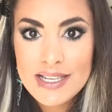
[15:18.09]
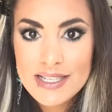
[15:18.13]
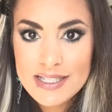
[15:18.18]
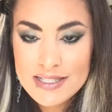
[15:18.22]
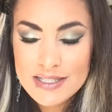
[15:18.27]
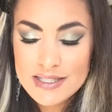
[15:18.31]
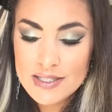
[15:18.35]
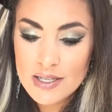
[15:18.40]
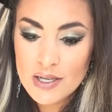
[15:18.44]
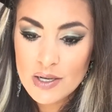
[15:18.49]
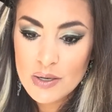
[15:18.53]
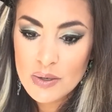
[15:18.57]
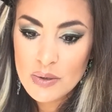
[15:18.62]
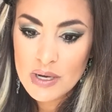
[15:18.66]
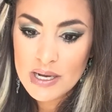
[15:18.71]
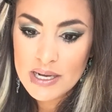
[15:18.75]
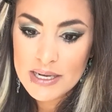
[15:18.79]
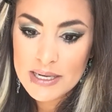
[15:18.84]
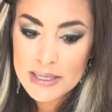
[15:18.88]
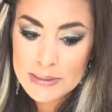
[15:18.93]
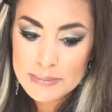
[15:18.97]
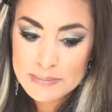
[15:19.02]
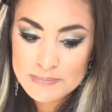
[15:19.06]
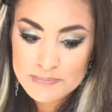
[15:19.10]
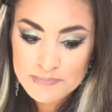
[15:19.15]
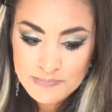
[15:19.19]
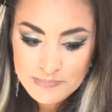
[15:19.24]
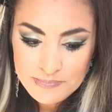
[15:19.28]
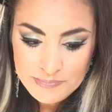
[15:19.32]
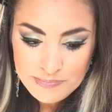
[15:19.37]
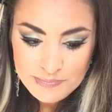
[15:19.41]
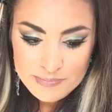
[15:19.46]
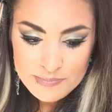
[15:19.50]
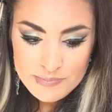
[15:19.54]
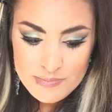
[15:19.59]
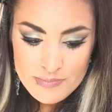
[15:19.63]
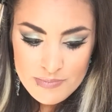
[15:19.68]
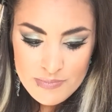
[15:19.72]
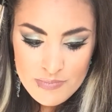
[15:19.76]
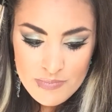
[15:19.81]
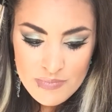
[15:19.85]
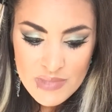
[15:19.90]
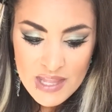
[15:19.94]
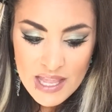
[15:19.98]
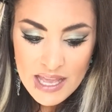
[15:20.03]
So,
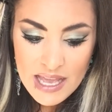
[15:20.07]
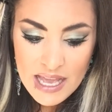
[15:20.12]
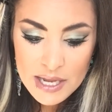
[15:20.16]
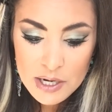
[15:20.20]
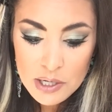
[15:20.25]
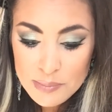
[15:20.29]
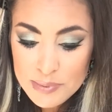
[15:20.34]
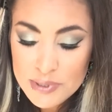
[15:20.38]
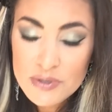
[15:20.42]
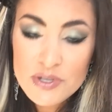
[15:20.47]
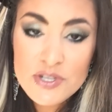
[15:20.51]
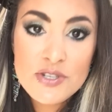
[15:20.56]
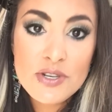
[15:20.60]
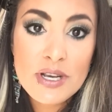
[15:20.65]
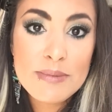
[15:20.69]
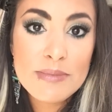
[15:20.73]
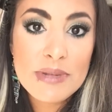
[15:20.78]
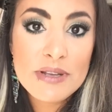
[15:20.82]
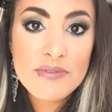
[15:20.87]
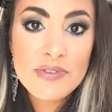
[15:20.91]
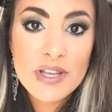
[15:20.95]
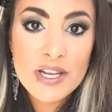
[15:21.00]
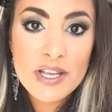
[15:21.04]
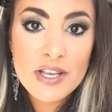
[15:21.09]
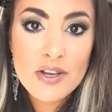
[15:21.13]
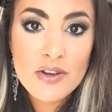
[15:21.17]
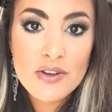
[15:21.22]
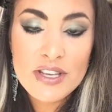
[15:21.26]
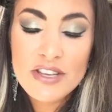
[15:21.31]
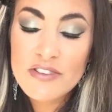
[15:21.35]
I hope you enjoyed my video.